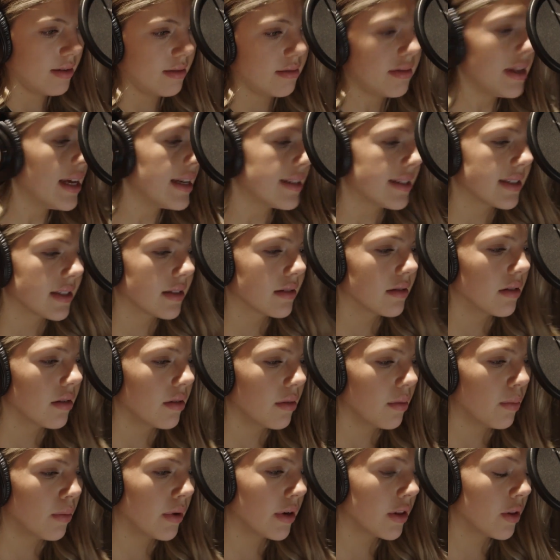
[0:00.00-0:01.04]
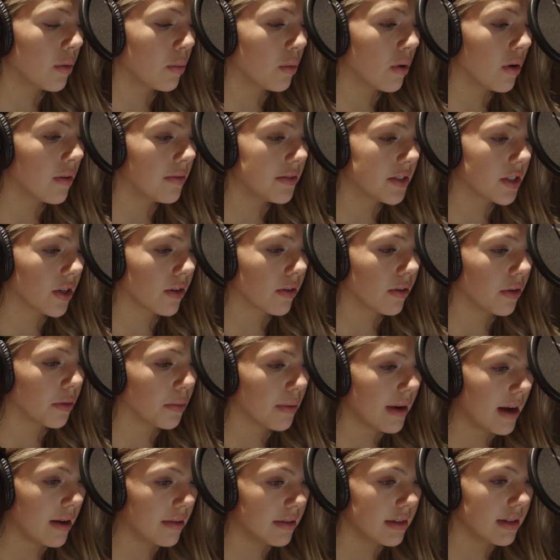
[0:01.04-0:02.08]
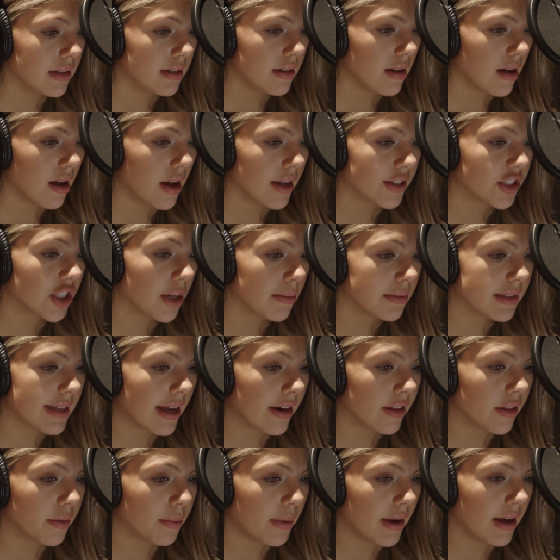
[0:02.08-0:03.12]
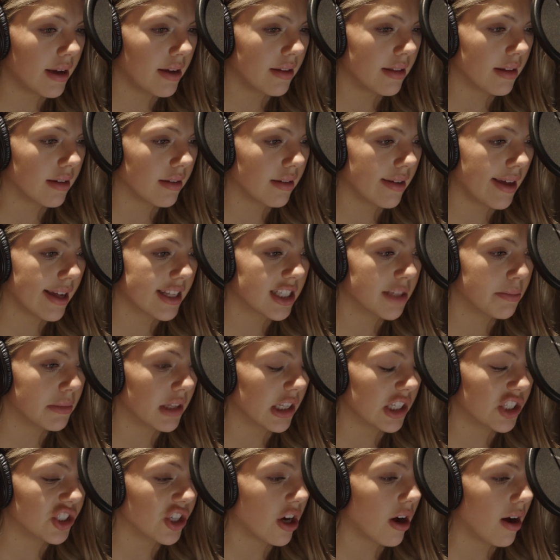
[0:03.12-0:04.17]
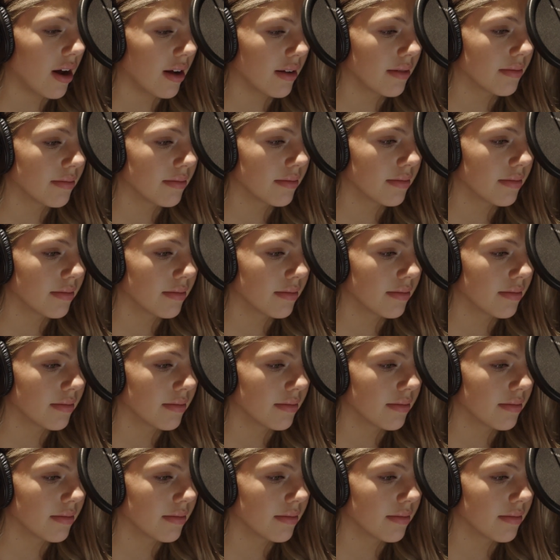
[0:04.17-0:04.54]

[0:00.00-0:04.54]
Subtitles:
Yes, one of the wolves circled around. I jumped out of the way, then kicked him in the jaw.